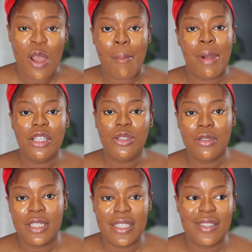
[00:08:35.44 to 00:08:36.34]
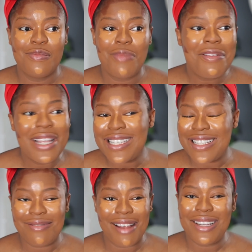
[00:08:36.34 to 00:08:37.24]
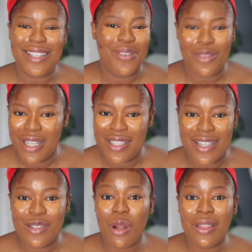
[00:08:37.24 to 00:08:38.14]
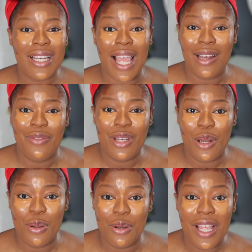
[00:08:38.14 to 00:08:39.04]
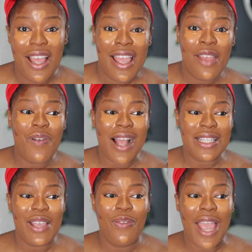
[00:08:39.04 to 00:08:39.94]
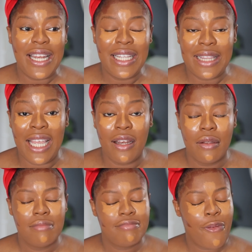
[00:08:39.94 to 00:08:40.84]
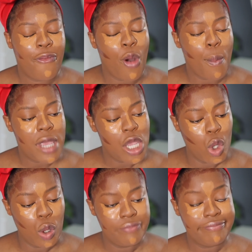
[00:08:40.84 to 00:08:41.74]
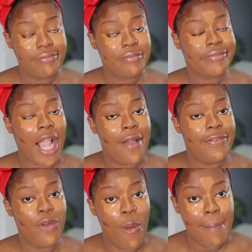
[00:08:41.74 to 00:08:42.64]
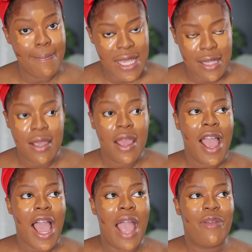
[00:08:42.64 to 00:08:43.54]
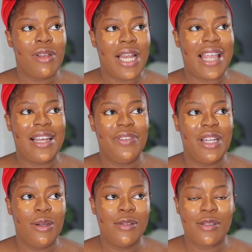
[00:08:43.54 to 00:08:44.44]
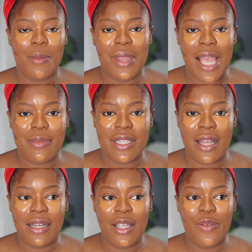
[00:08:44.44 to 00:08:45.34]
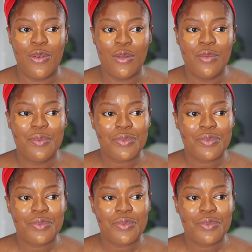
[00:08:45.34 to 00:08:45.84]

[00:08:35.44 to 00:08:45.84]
But the truth is, marriage is very different. It's nothing like living alone. In fact, if anything, for me, I feel like living alone sometimes can even